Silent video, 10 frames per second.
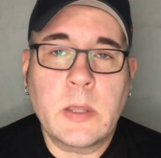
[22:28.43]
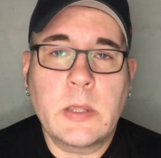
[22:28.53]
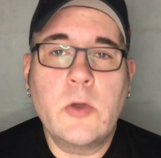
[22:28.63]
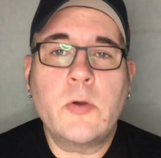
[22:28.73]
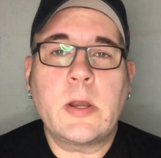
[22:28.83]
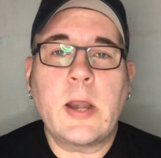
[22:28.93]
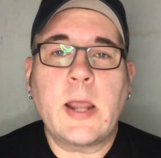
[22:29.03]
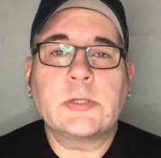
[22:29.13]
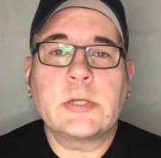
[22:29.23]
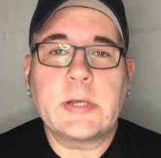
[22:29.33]
You can
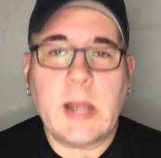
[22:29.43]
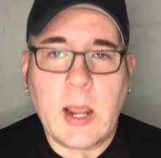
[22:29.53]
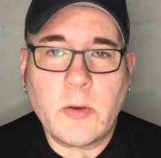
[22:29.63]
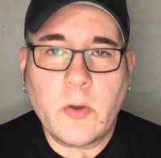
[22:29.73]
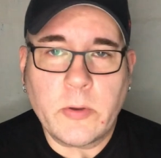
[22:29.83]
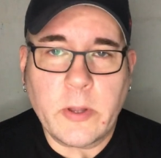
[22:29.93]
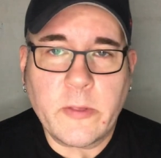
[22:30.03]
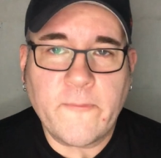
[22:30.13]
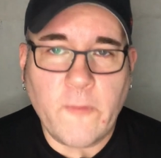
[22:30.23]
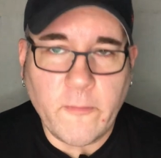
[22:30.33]
actually download this
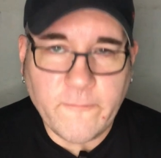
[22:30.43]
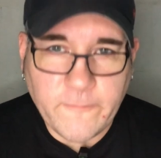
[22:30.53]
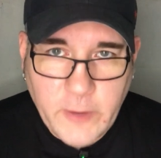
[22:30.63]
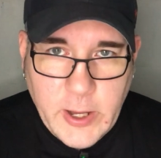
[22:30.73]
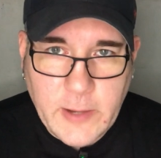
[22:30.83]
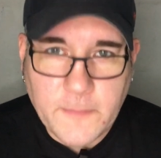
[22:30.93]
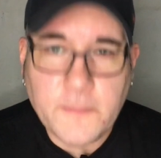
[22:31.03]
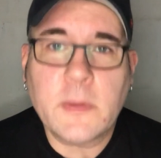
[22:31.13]
for free.